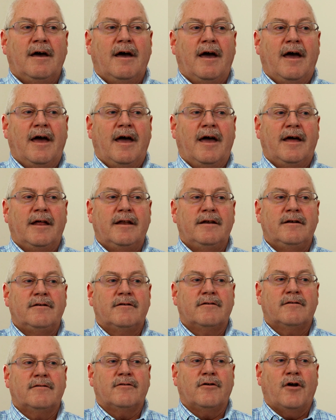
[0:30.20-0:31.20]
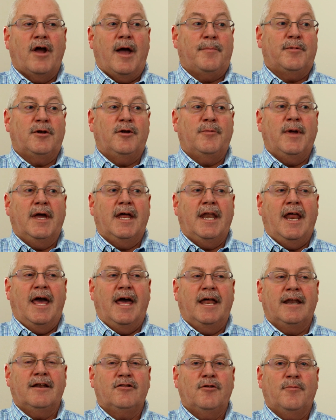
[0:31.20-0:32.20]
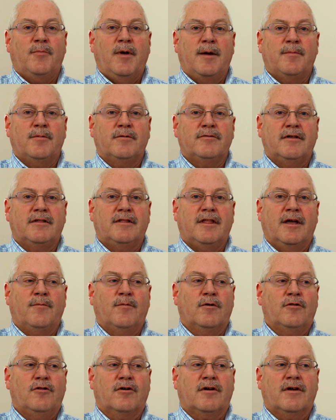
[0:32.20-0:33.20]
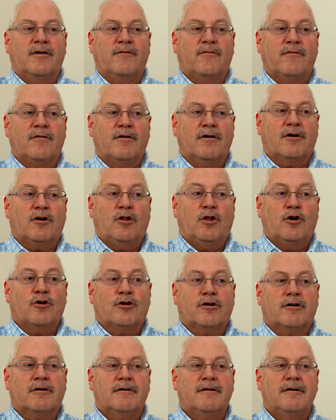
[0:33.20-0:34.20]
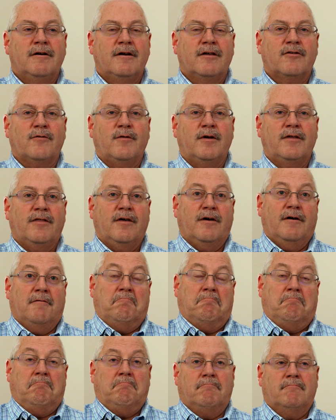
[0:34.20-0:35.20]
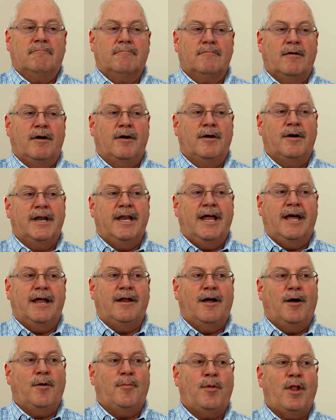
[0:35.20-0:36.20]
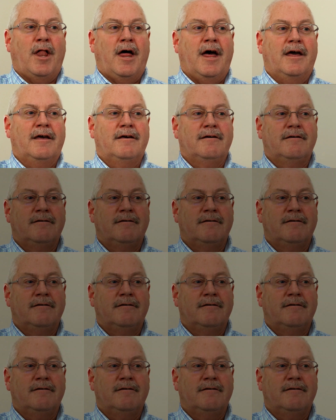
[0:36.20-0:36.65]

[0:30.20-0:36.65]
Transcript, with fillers: and there happened to be an ad in the paper that they were looking for a clerk. So I thought, why not? I'll apply.